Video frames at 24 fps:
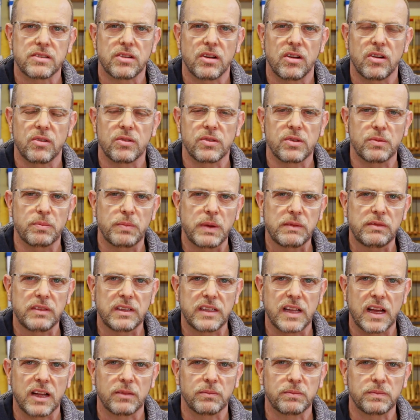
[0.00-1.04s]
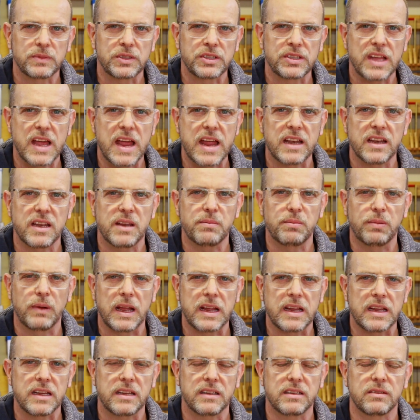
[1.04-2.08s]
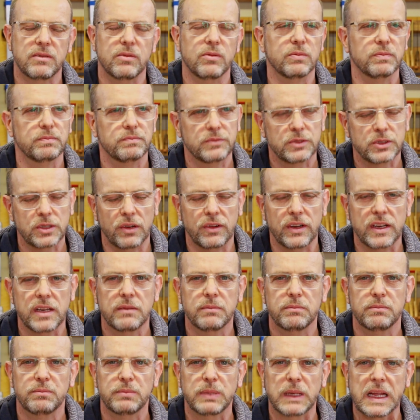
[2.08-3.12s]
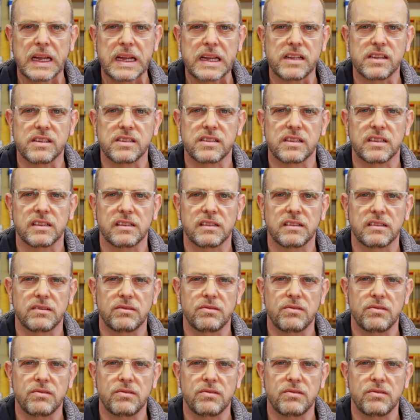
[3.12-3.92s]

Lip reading: are, or your bevel down Stanley planes and